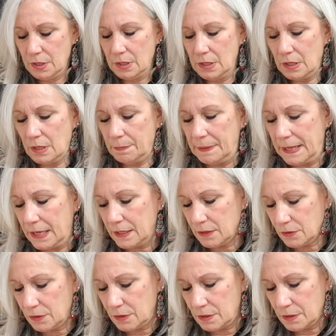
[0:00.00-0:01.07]
a
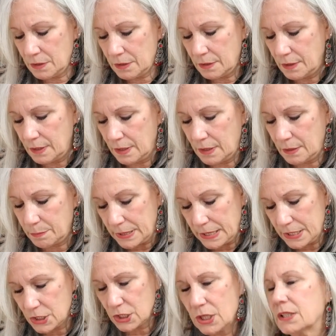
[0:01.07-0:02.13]
pattern in a
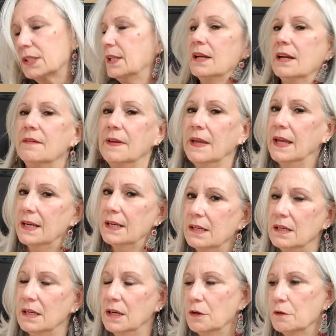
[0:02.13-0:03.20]
project that I've had on
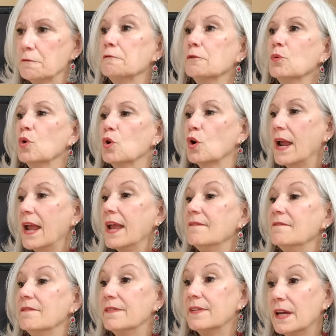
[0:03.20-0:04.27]
here for a
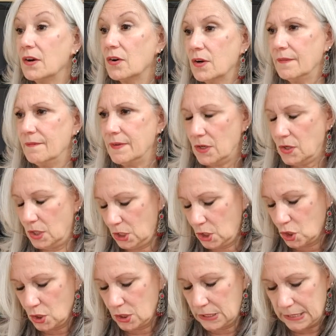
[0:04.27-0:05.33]
very, very
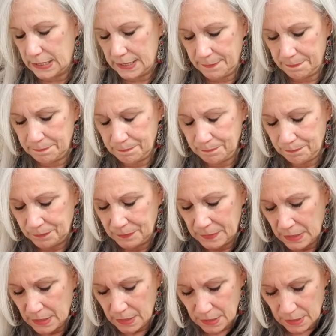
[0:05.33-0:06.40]
long time.
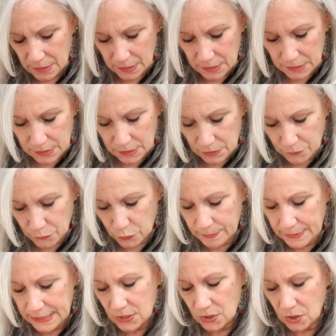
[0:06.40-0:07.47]
This is for my
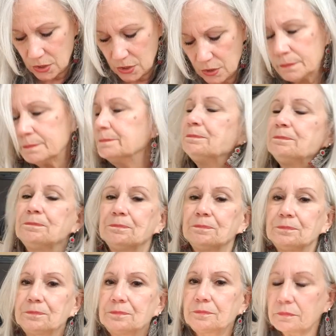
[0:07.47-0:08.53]
daughter.
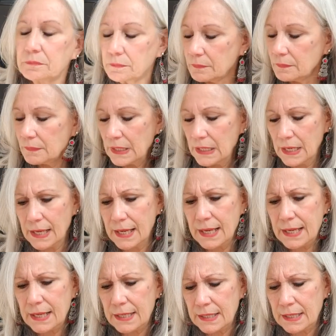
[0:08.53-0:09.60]

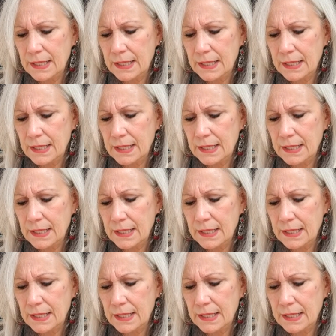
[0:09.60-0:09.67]
And